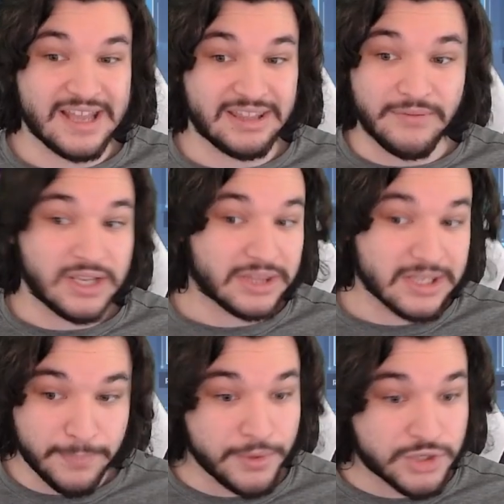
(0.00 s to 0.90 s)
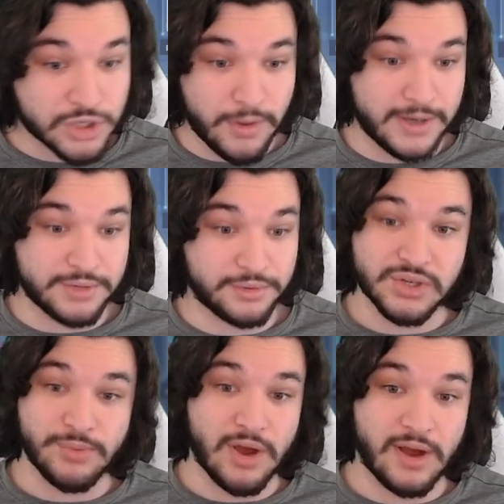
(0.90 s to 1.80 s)
I'd love to get these booster
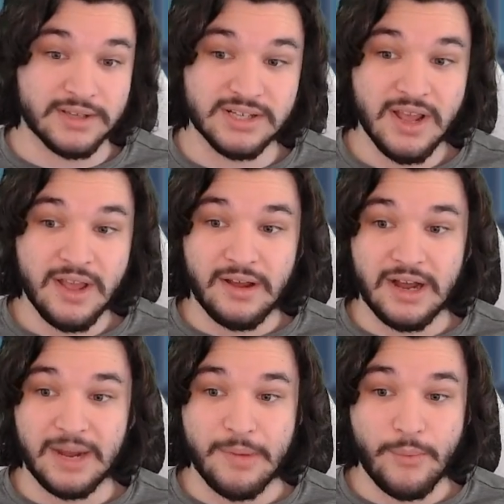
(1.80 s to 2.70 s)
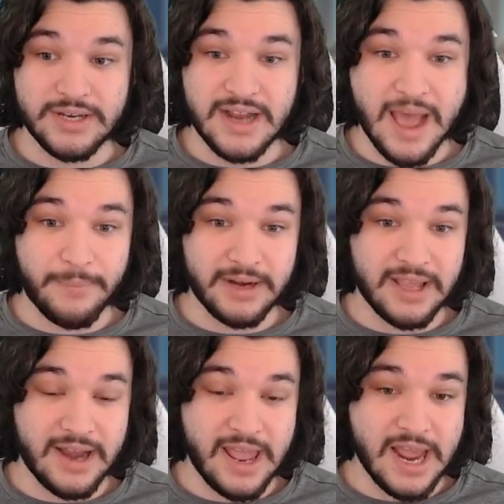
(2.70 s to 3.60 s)
modules, to be honest. Um, and we did happen to
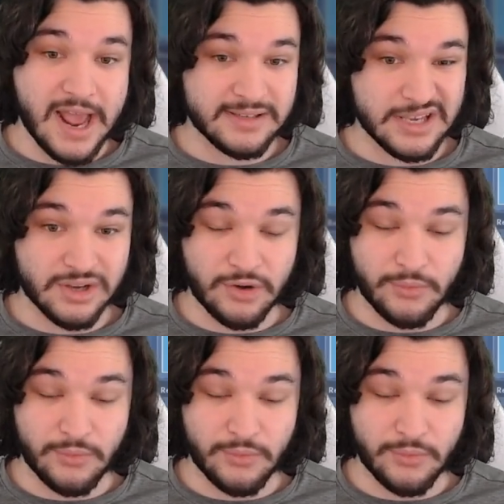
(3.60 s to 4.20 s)
get a SSR